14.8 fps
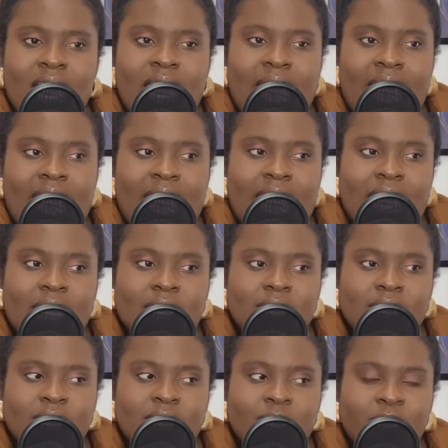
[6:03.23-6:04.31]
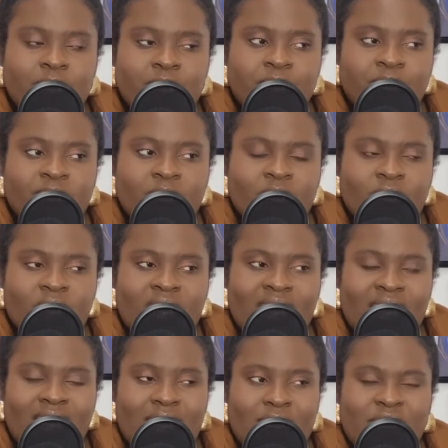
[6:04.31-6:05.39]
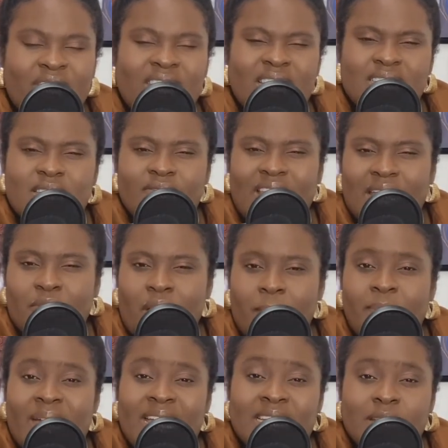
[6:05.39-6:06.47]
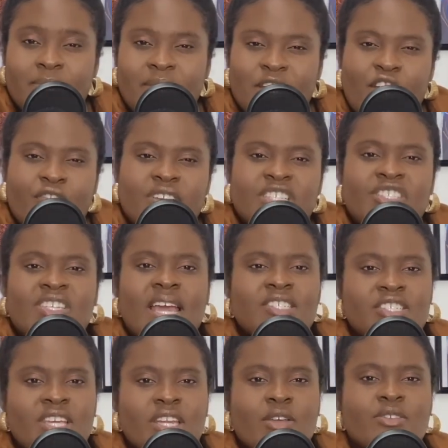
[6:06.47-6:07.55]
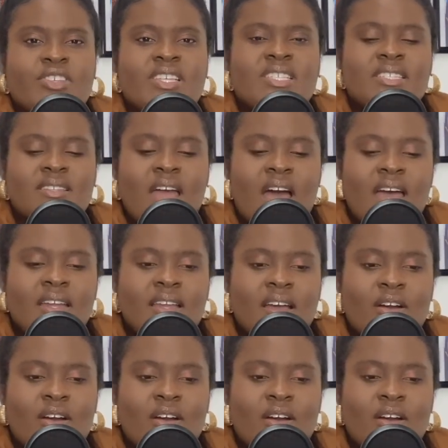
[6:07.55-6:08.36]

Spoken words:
and feelings of like abandonment or rejection or just not,